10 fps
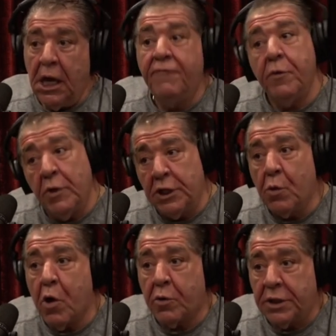If you're willing to
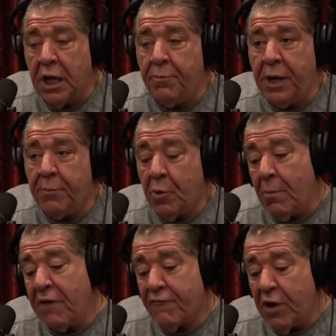work with dead people.
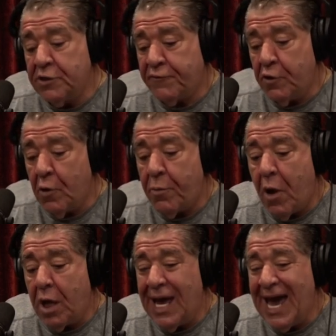My friend's funeral
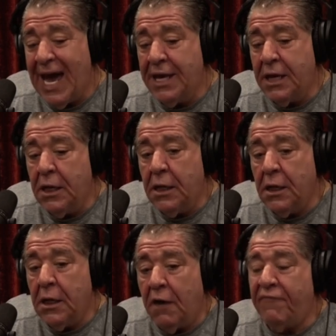parlor had
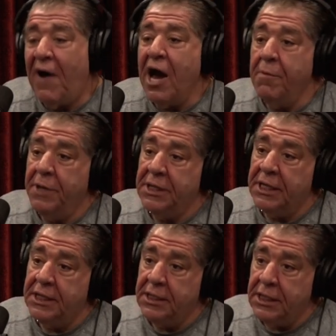a fireman
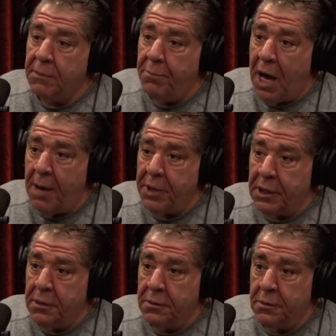that did the embalming.
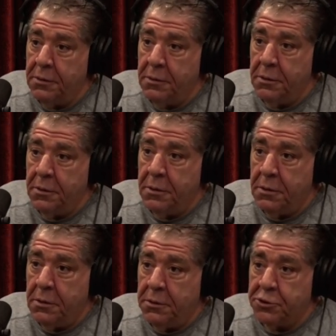
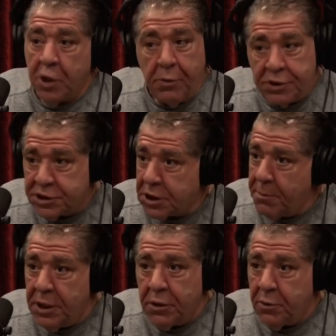So he would just
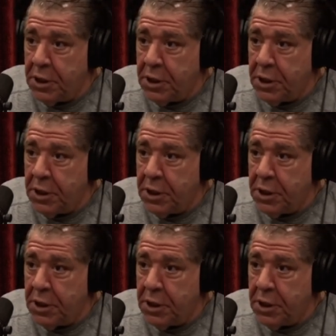come in and do the